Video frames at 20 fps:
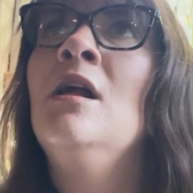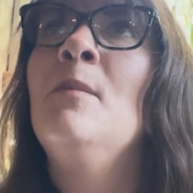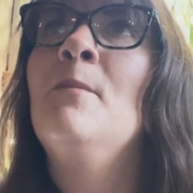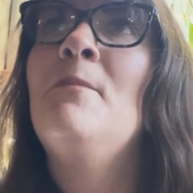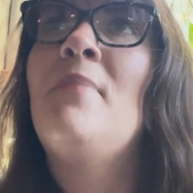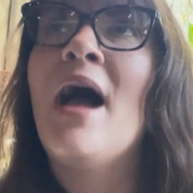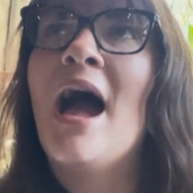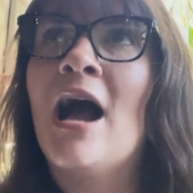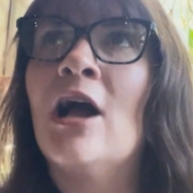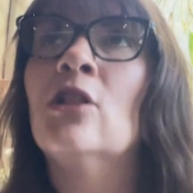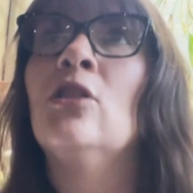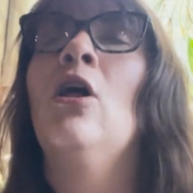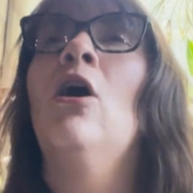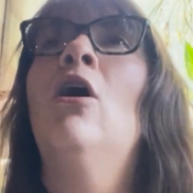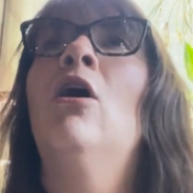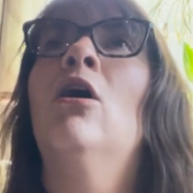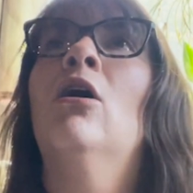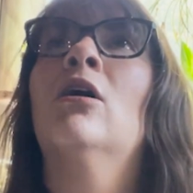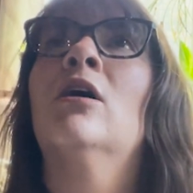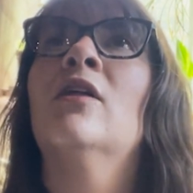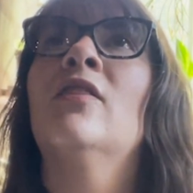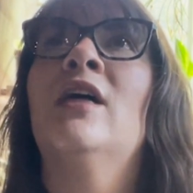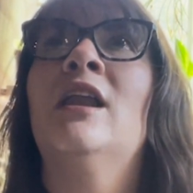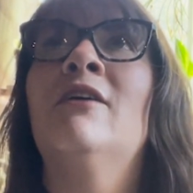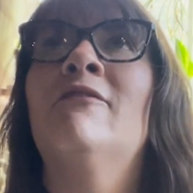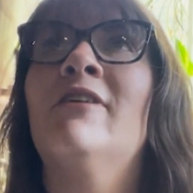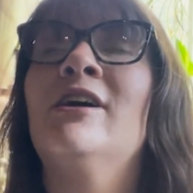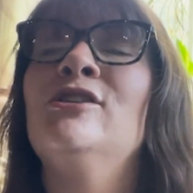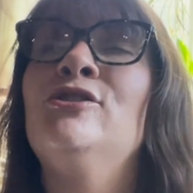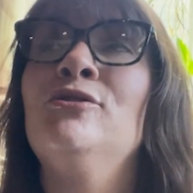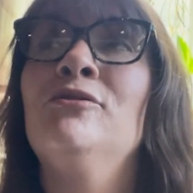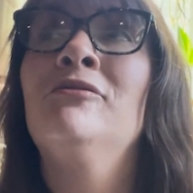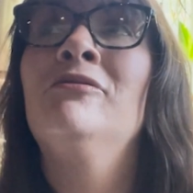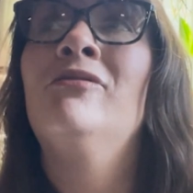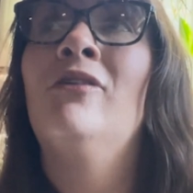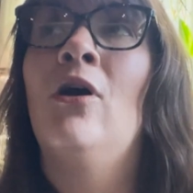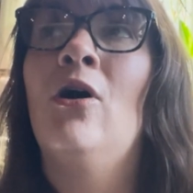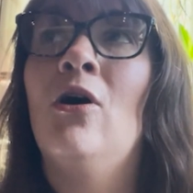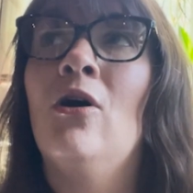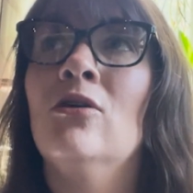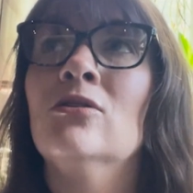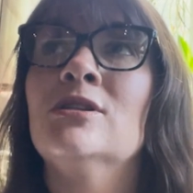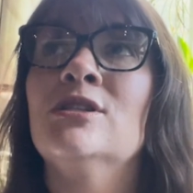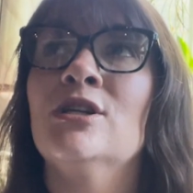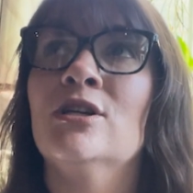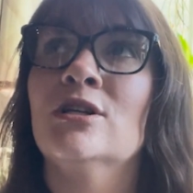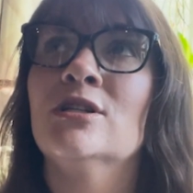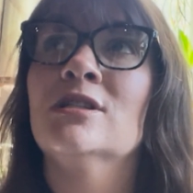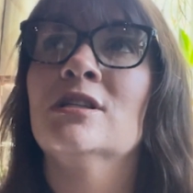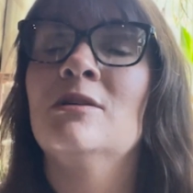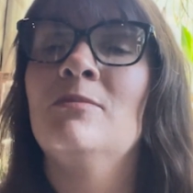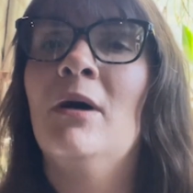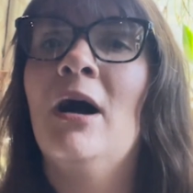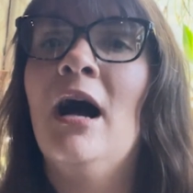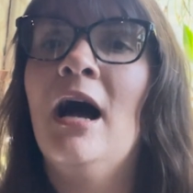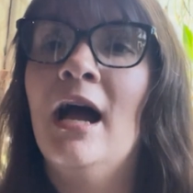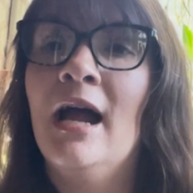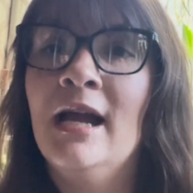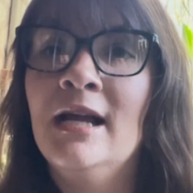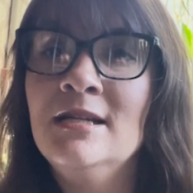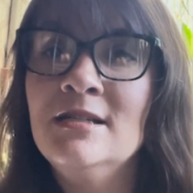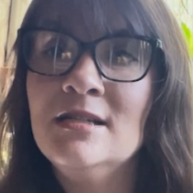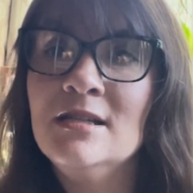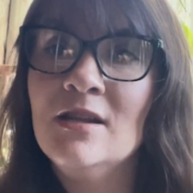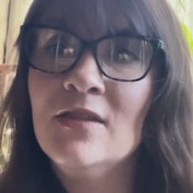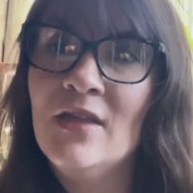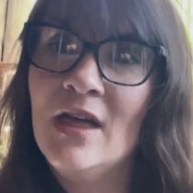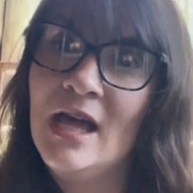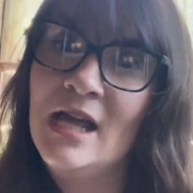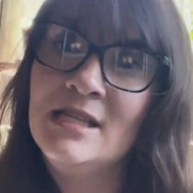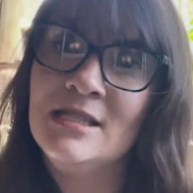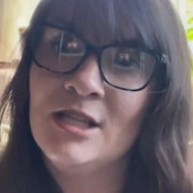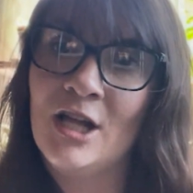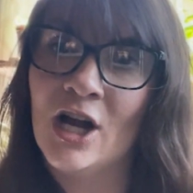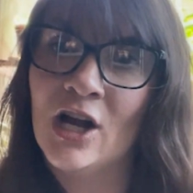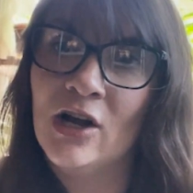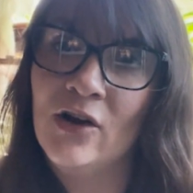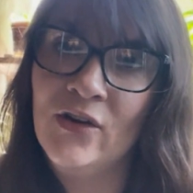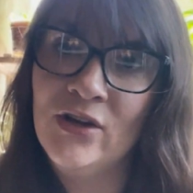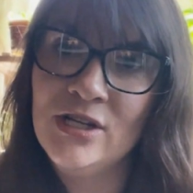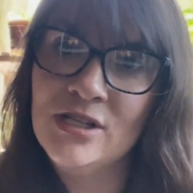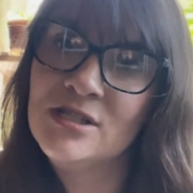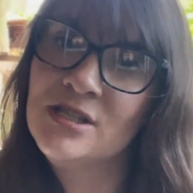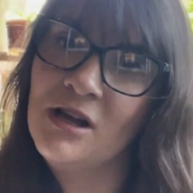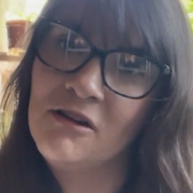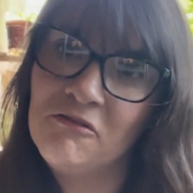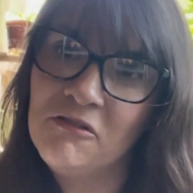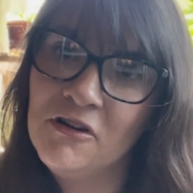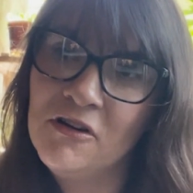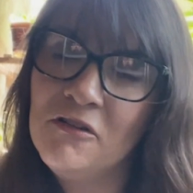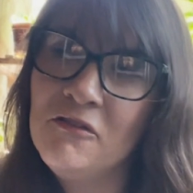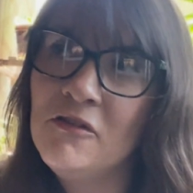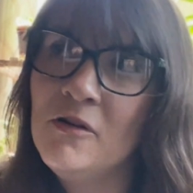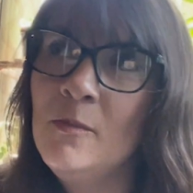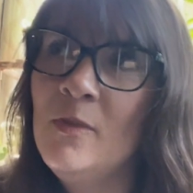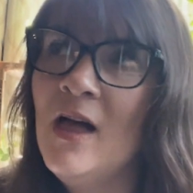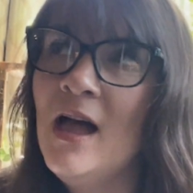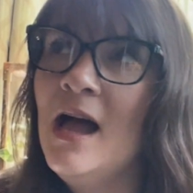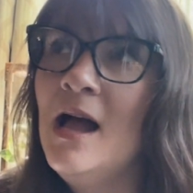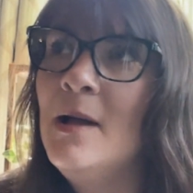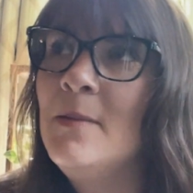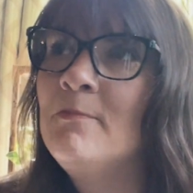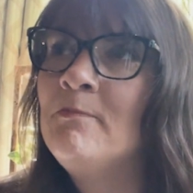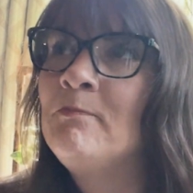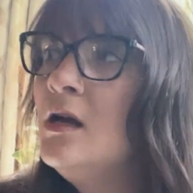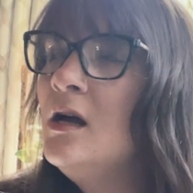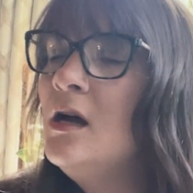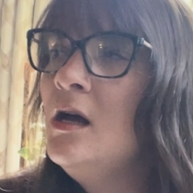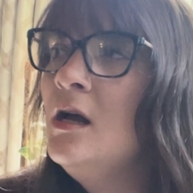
backlog that if I do fall seriously behind, that it's not going to suffer from that.